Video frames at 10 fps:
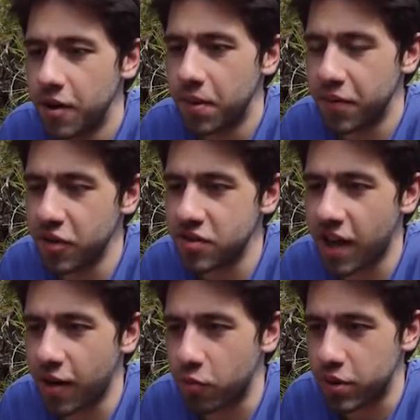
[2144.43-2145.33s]
But it feels
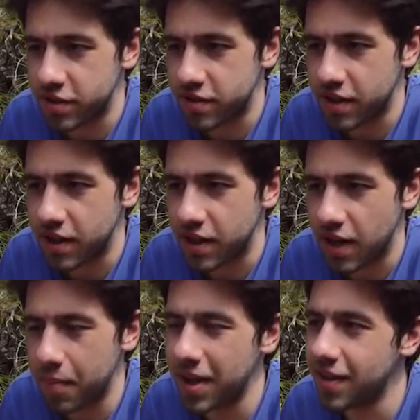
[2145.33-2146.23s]
kind of worse than Hidden...
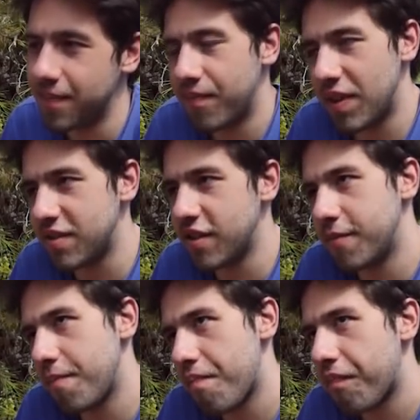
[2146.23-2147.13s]
I mean, does it?
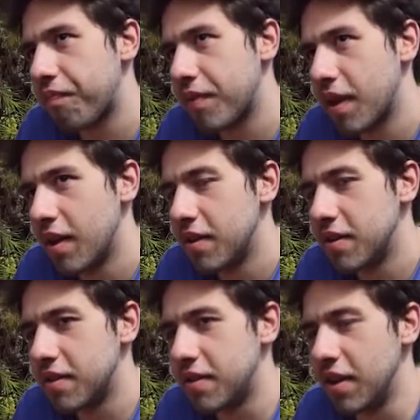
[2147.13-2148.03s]

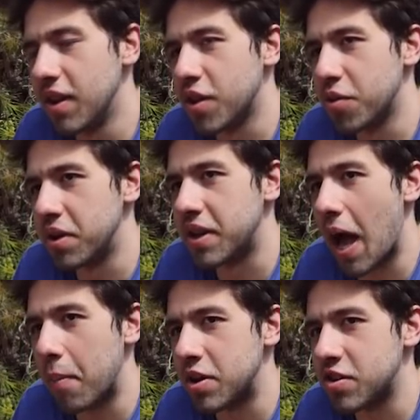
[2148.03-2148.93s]
Dealing 3
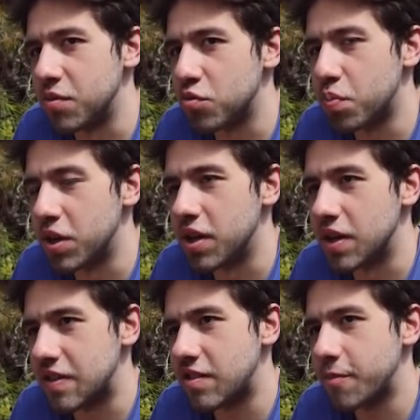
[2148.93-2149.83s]
damage seems pretty
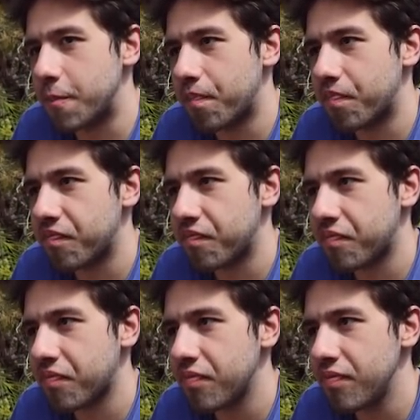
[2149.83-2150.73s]
nuts.
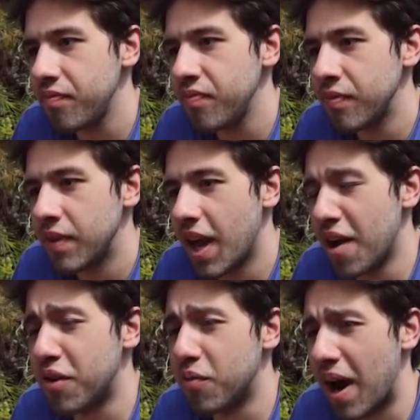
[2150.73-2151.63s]

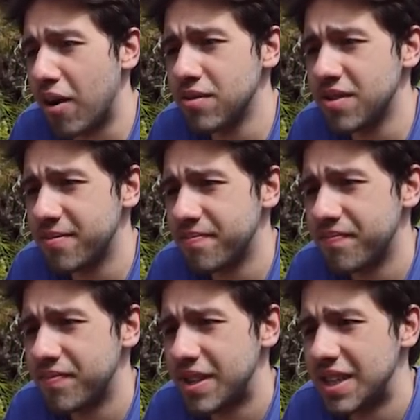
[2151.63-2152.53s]
Every round?
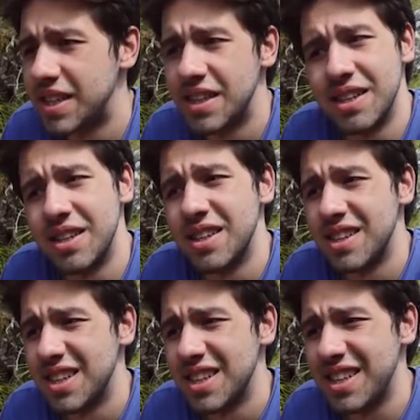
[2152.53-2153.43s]

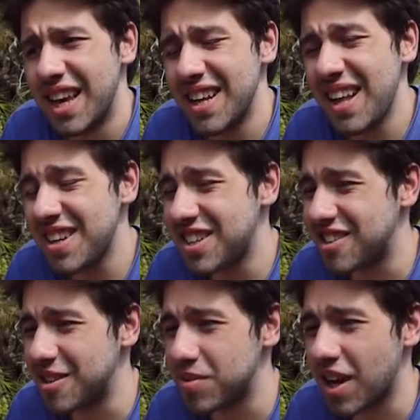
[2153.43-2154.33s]
Yeah, that actually
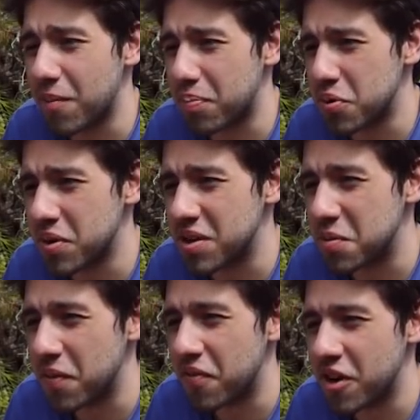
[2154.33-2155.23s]
seems kind of broken, to
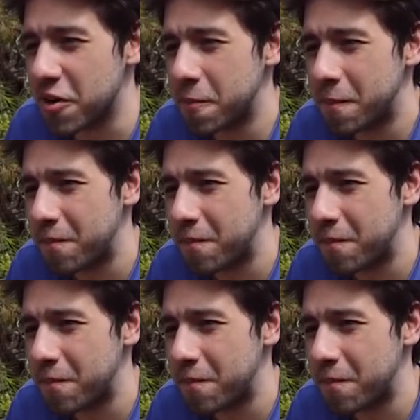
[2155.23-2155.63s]
be fair.